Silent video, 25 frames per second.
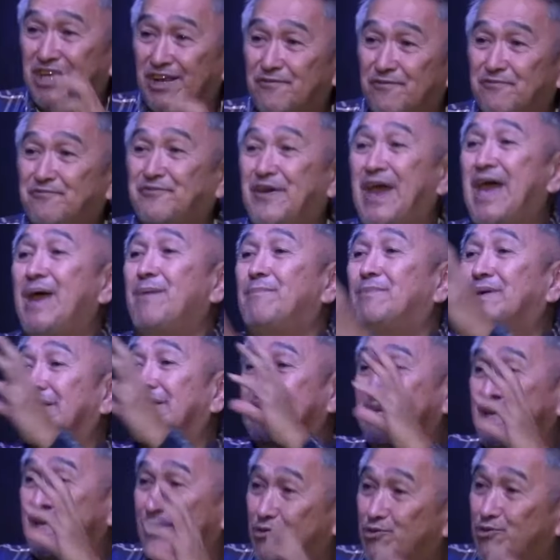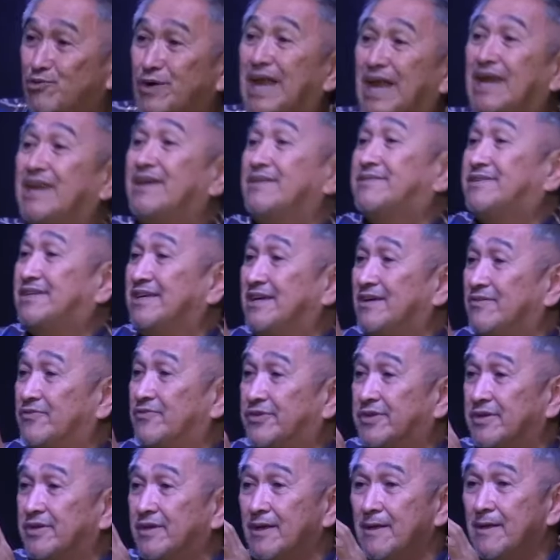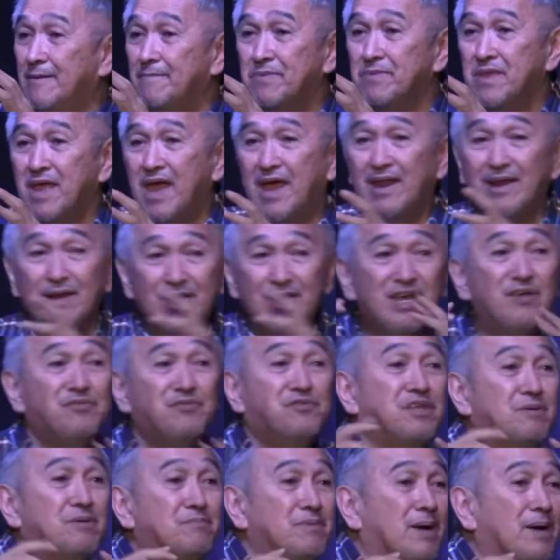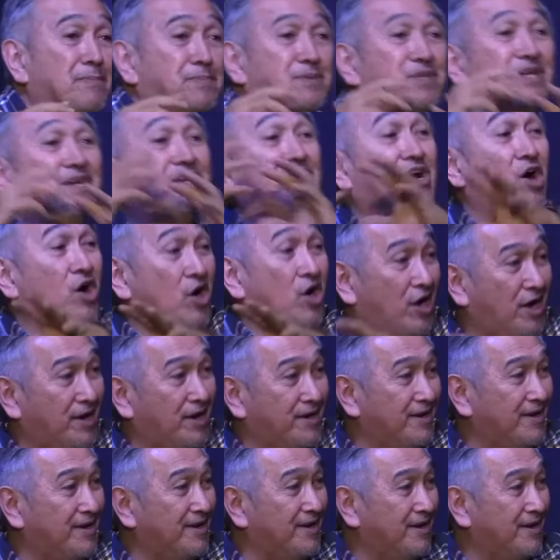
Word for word: family and relatives and lift them up to God.